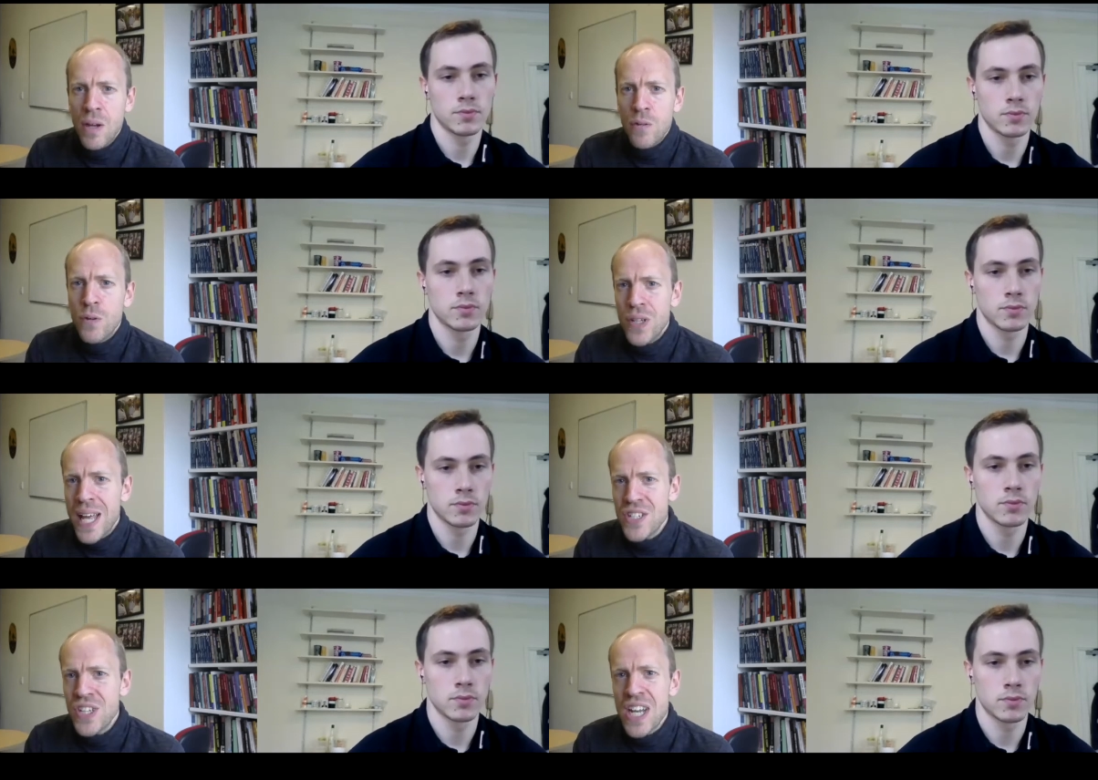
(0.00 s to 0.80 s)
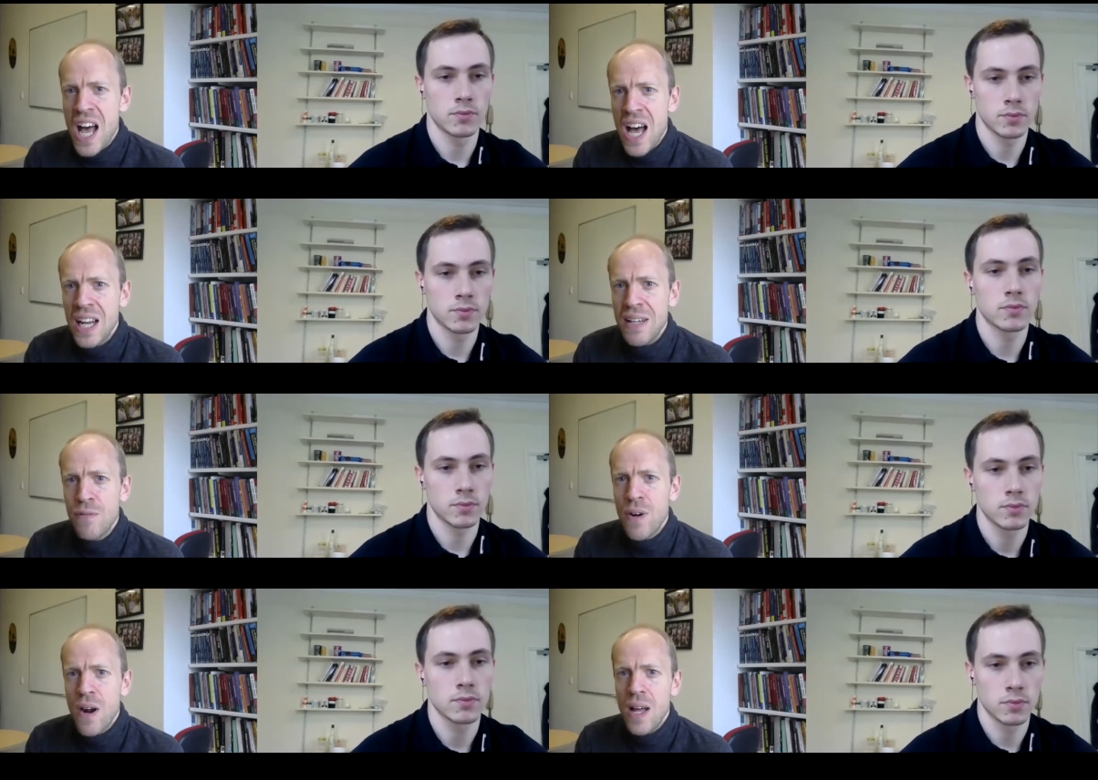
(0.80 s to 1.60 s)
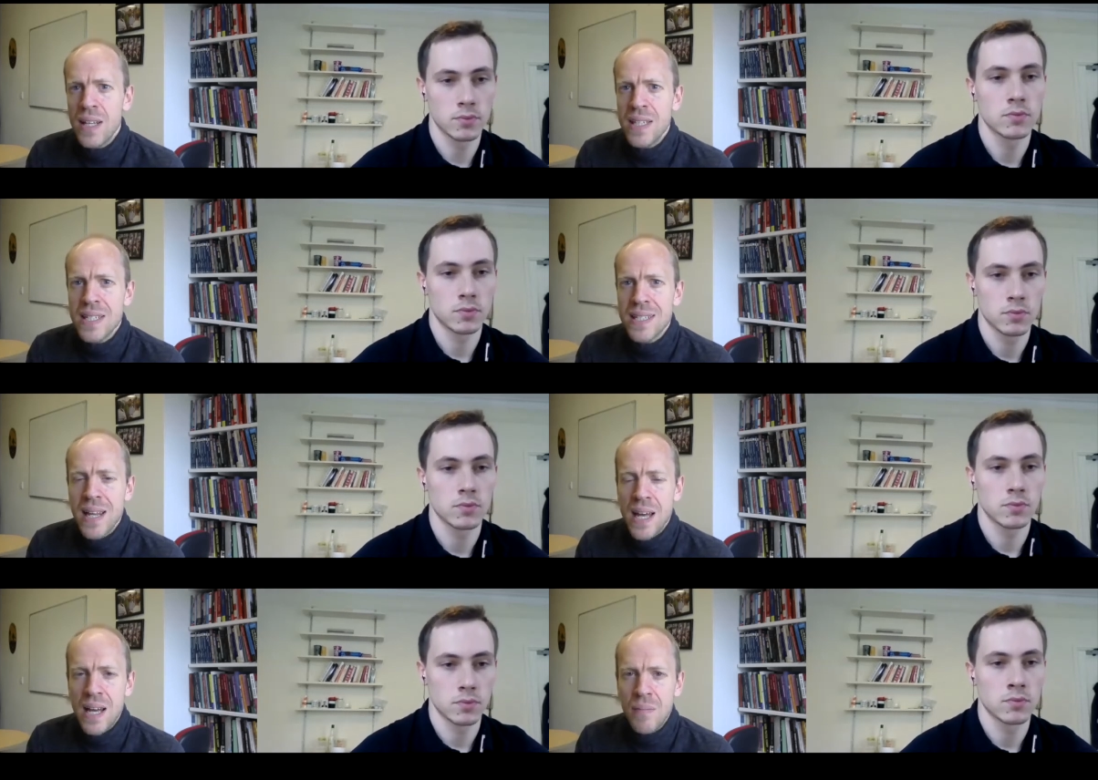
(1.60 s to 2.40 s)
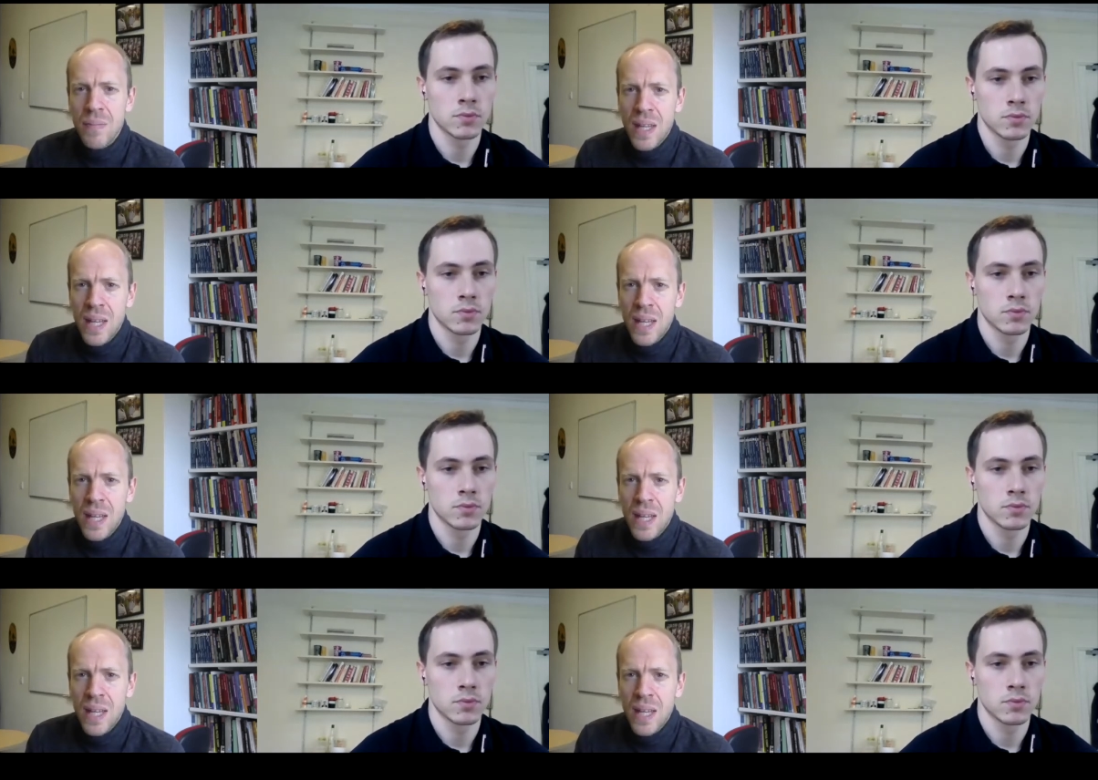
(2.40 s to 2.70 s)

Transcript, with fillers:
Speaker 1: Front National in France. Um,